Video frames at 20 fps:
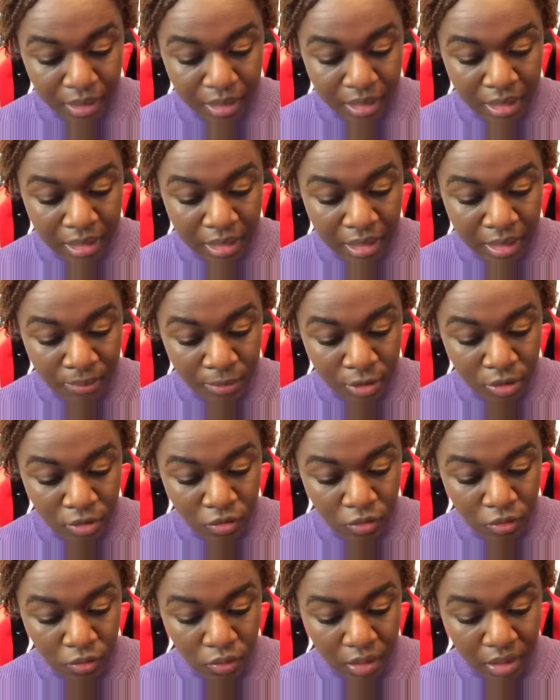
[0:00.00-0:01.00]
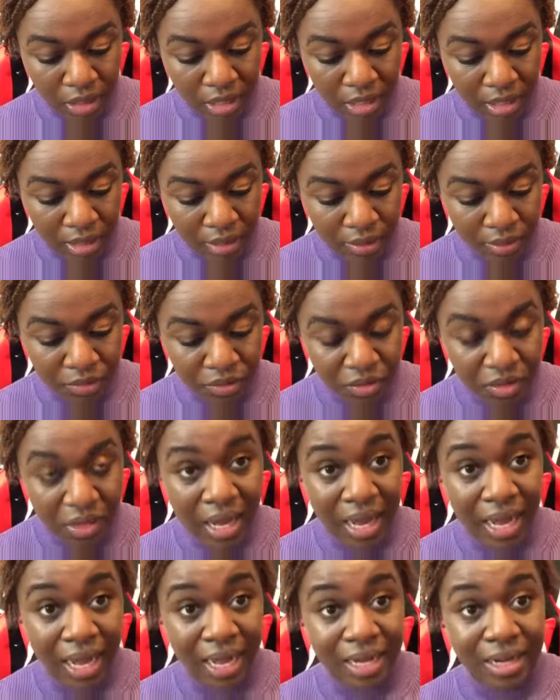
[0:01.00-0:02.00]
And then I'm going to do the other
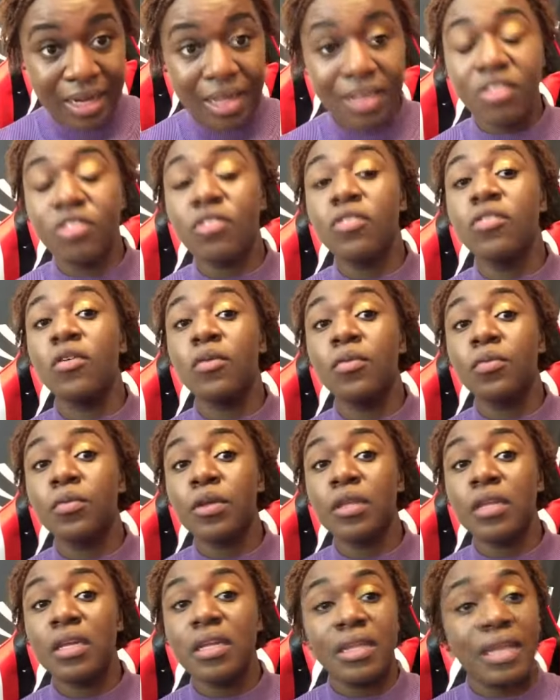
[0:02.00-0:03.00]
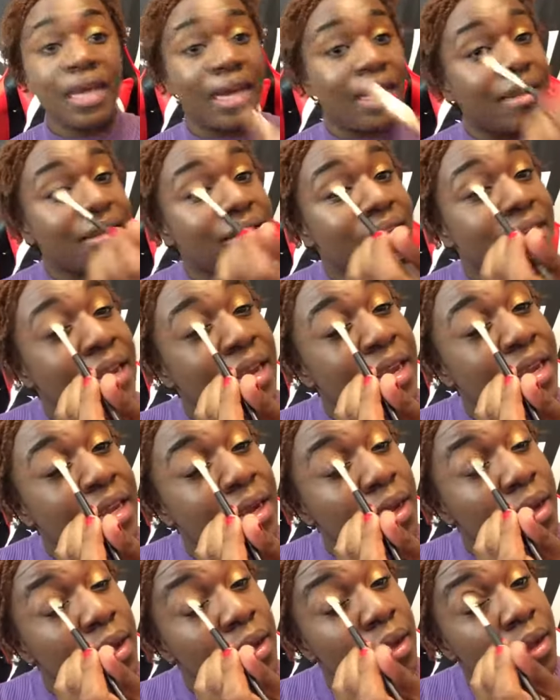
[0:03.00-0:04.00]
side. It's just a really nice,
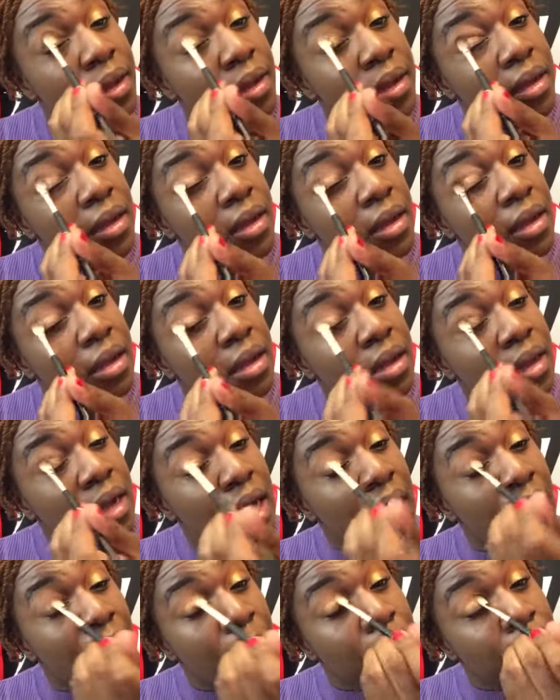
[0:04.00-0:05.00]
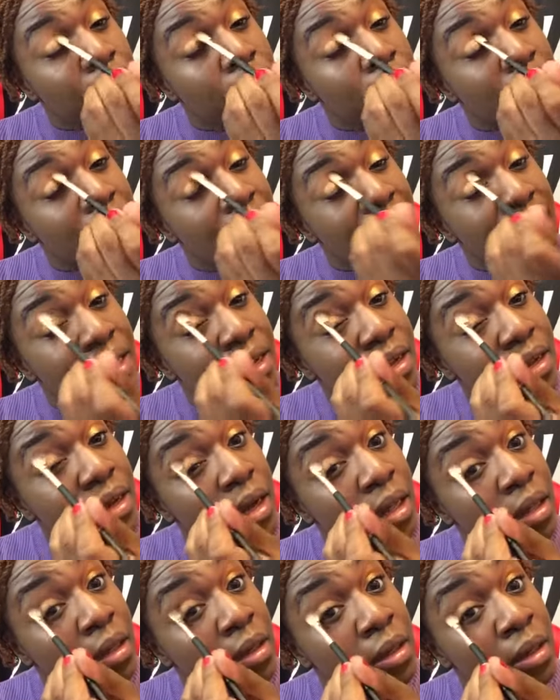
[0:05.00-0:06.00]
like, copper-like
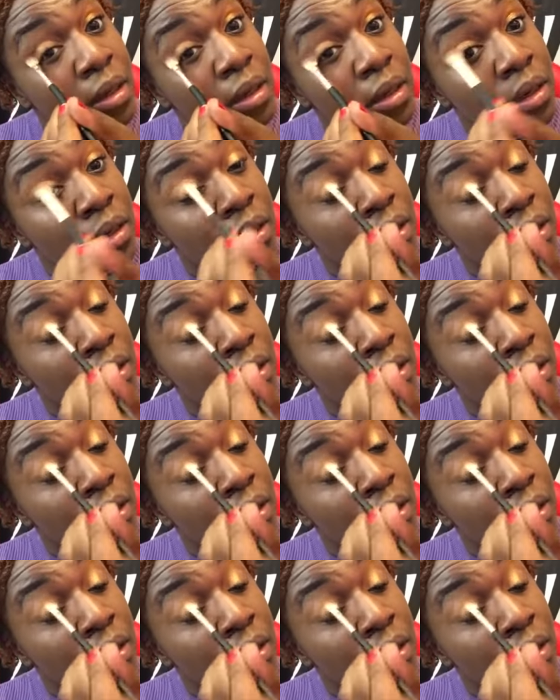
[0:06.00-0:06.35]
color.